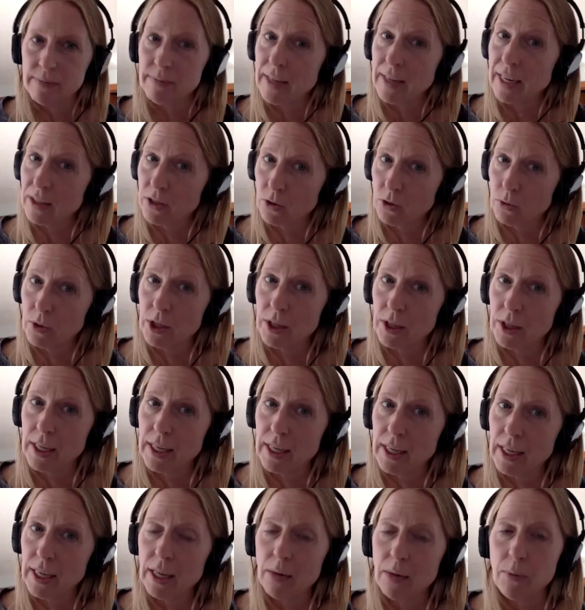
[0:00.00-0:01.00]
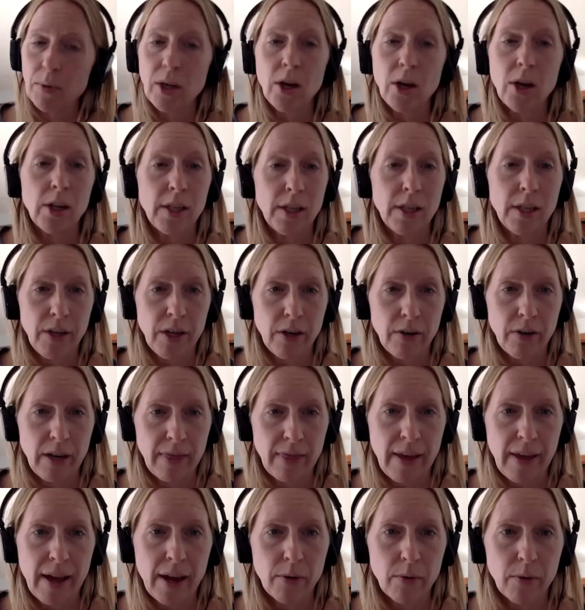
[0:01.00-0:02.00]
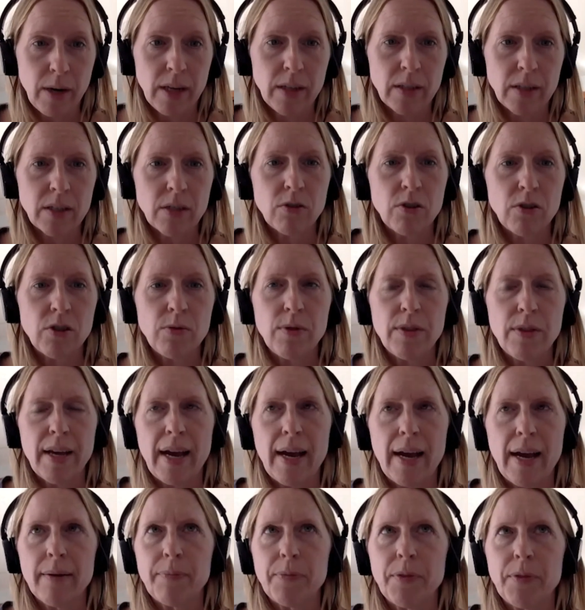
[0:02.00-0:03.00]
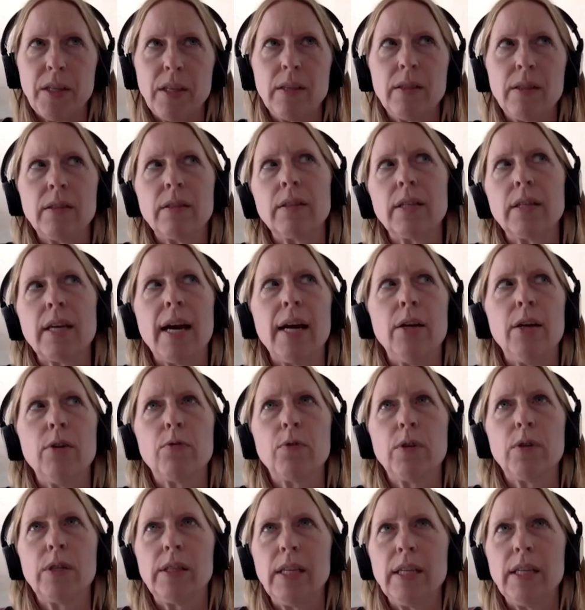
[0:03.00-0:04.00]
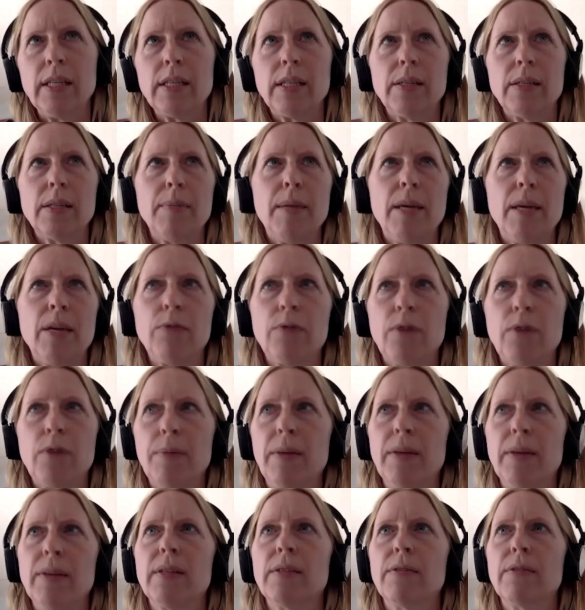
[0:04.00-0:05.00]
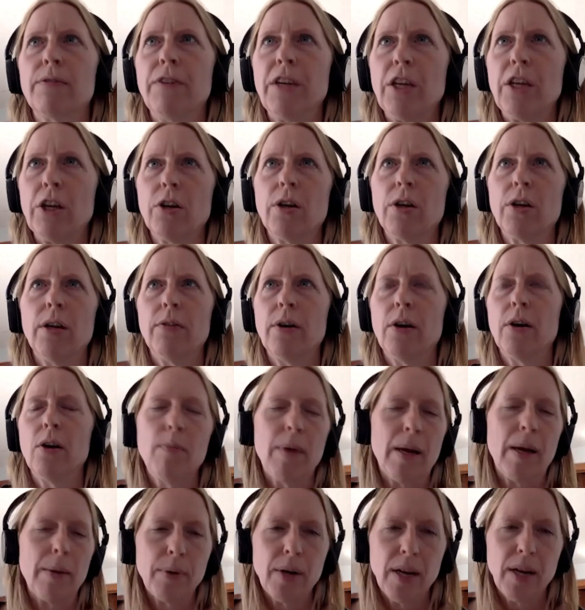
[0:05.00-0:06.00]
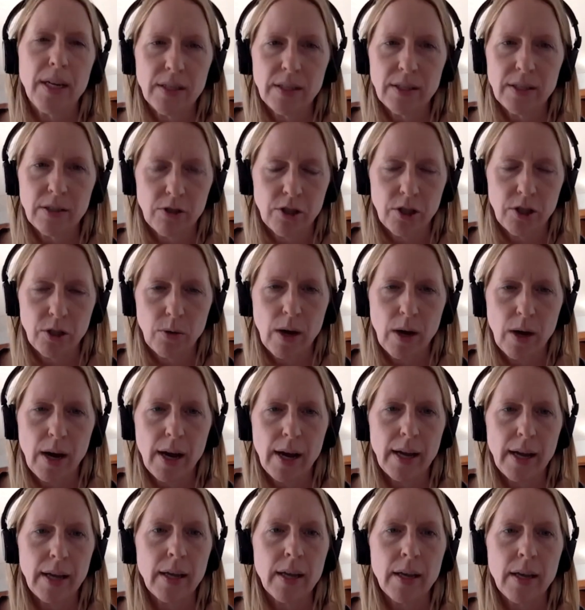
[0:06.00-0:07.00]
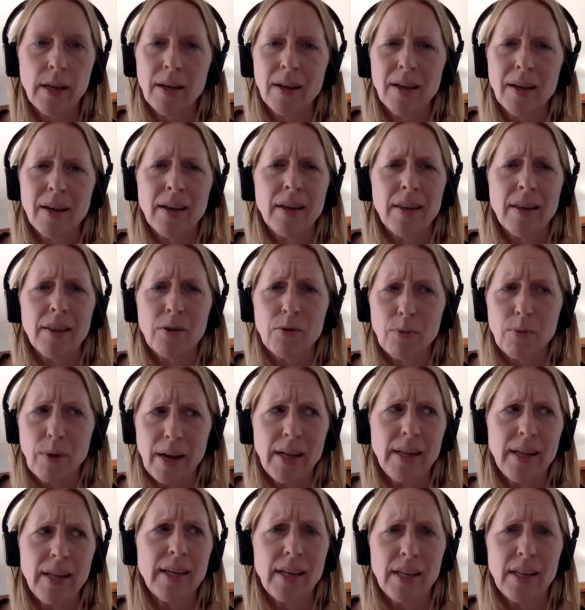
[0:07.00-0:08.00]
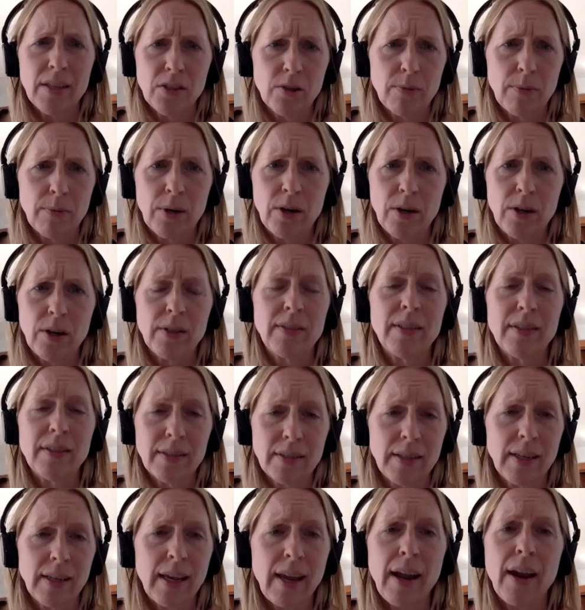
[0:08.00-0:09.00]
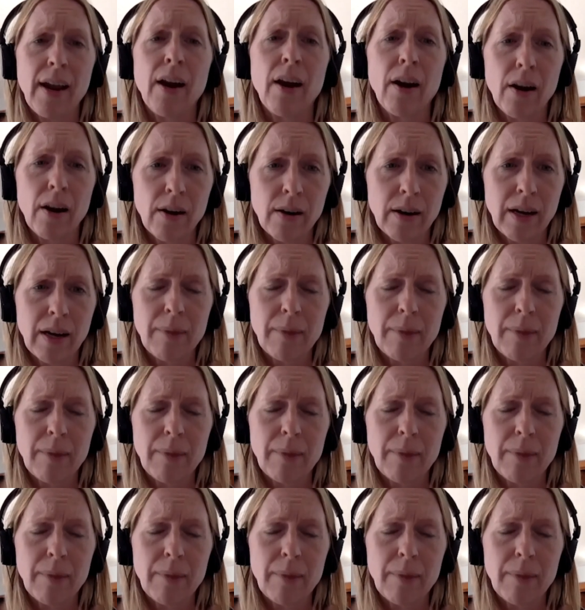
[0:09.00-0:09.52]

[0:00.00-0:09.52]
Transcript: That's really key. And we all love hearing that, right? So that kind of releases me from this fear of, oh, my prices are too high. The right customer doesn't care.